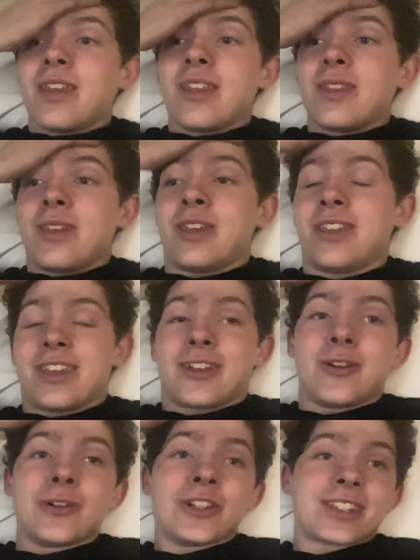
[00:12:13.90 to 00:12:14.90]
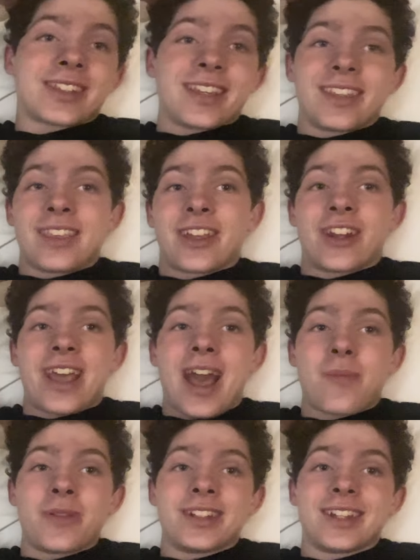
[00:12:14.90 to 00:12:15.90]
the coolest thing that could have
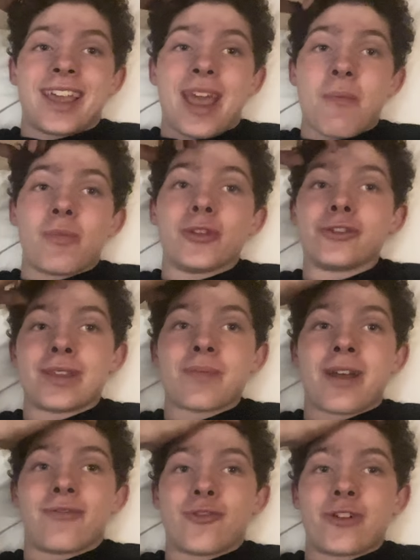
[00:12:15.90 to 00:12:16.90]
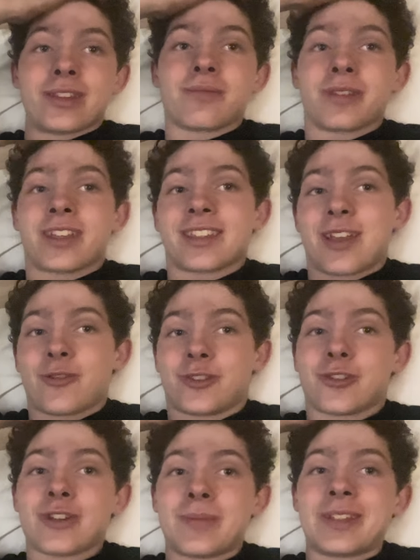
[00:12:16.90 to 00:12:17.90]
happened today. I'm losing my voice because I was
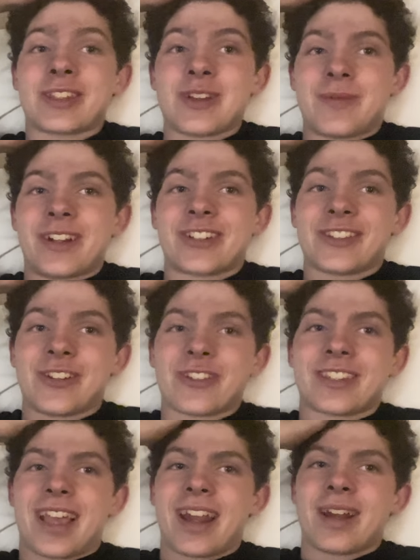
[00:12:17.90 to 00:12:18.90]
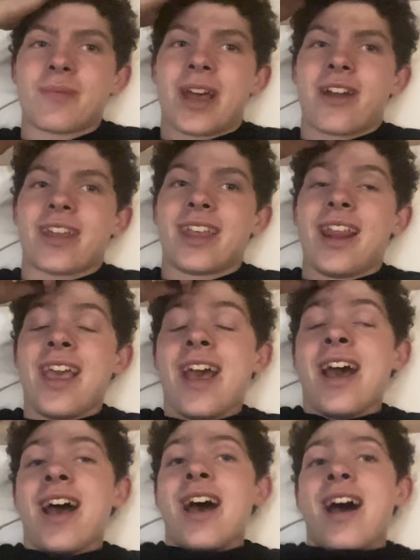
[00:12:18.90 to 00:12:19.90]
screaming so much, so excited about it.
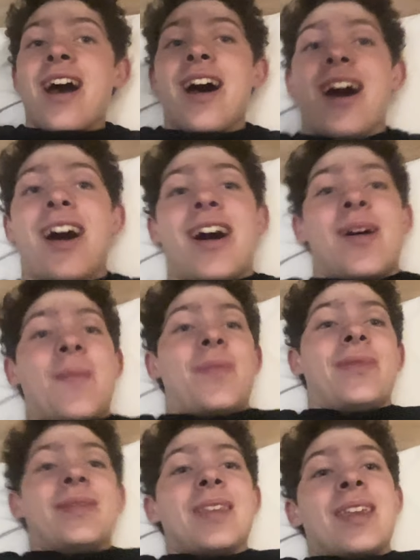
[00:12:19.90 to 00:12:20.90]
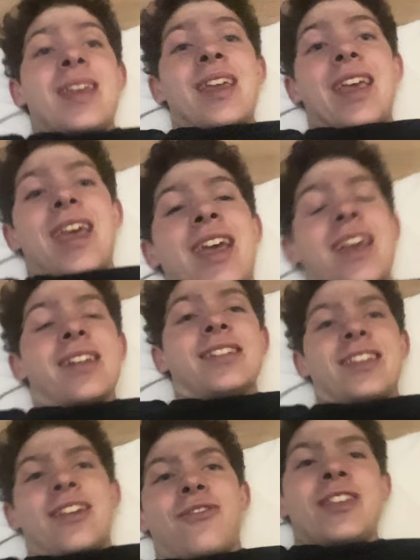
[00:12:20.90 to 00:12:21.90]
Um, and
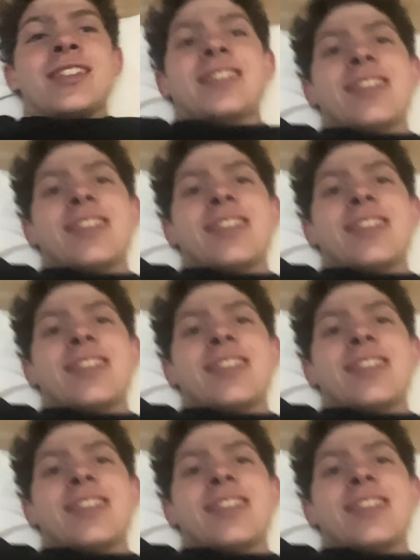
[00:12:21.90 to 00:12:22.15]
if this